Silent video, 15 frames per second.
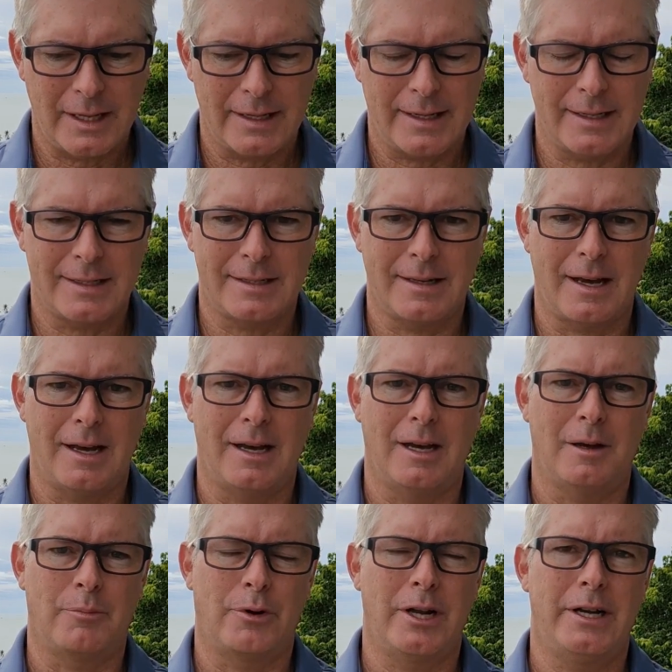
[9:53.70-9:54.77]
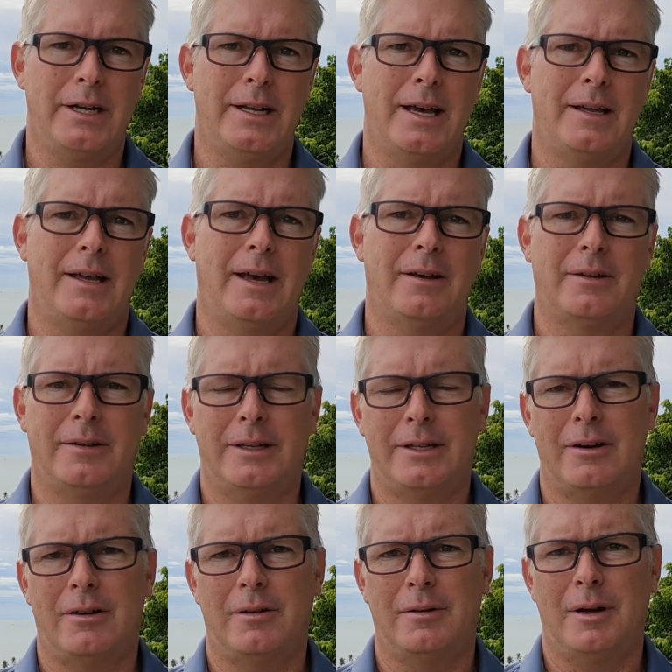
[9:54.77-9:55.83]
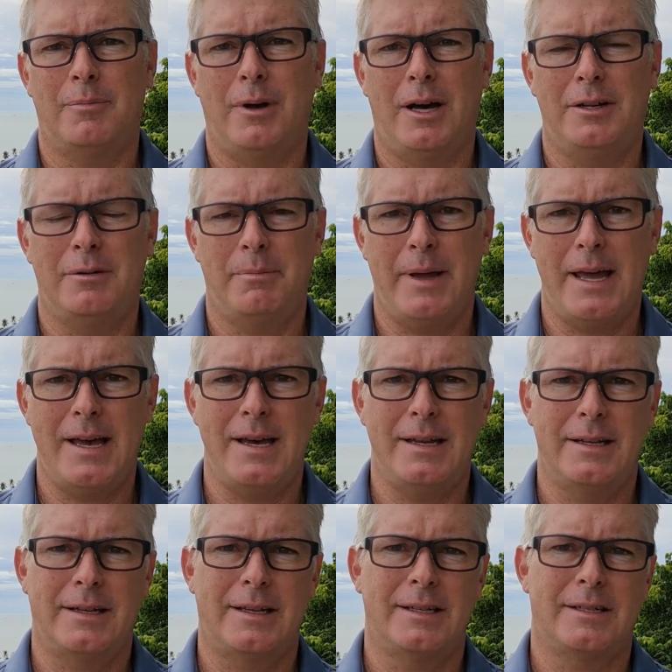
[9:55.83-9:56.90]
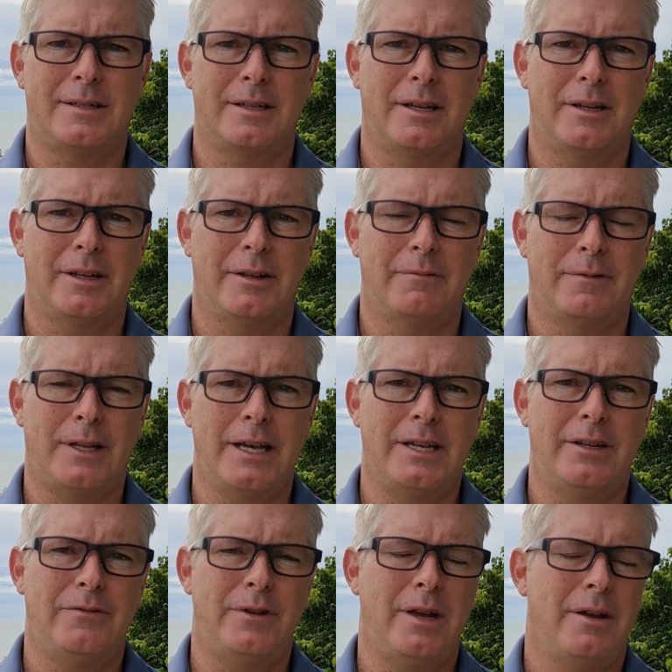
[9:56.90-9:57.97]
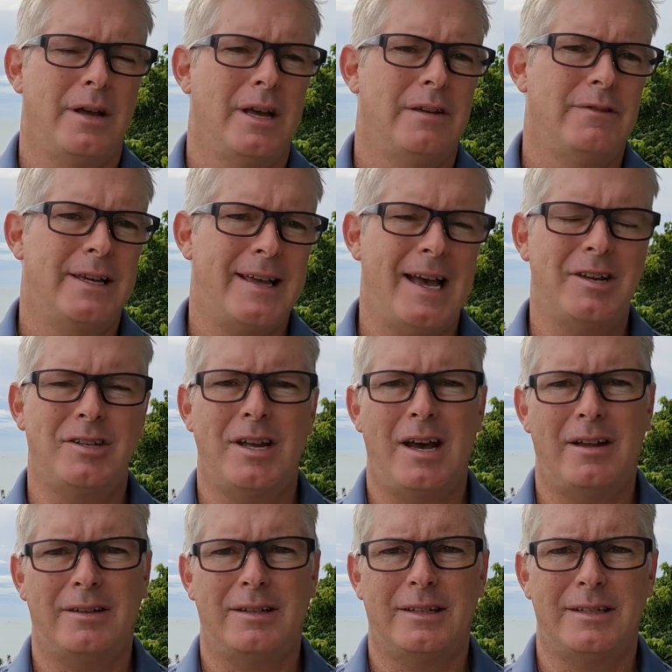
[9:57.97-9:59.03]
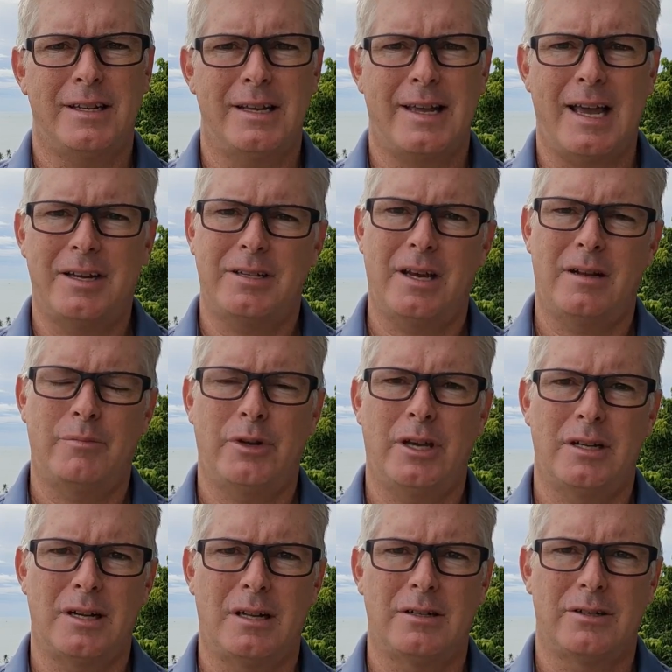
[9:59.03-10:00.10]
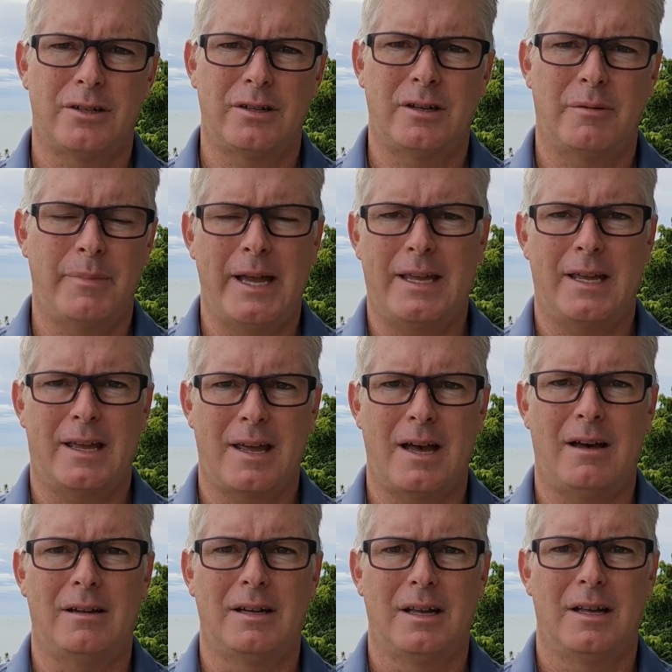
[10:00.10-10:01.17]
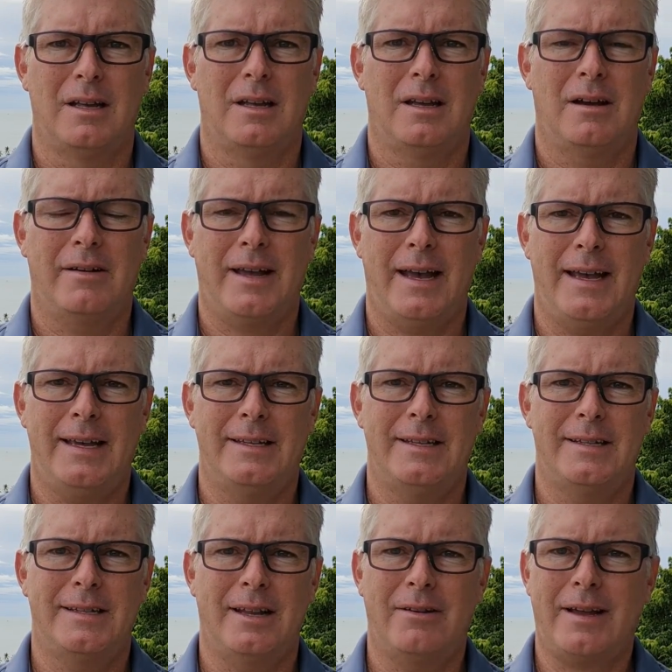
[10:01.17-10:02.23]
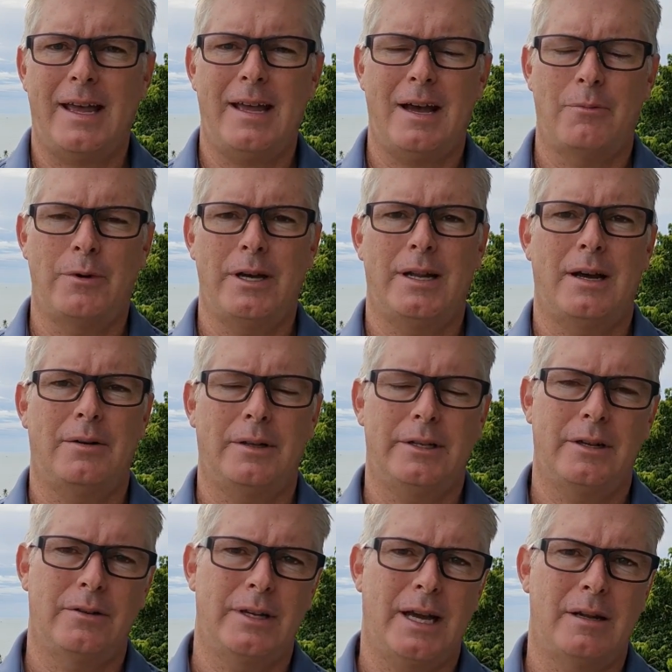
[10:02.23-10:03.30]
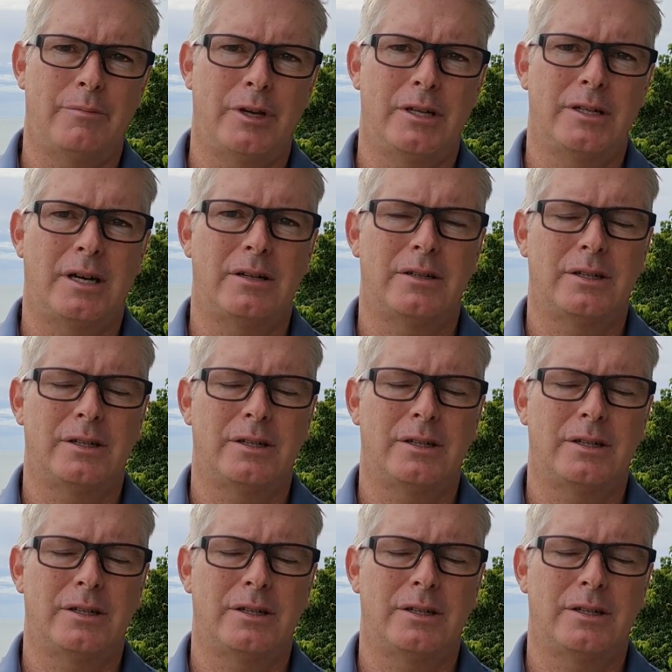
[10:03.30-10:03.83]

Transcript: It gets printed, upon demand. It gets inflated. If you cash out, let's say you cash out $1 million into your bank account, okay, and you say, okay, I win. You got $1 million.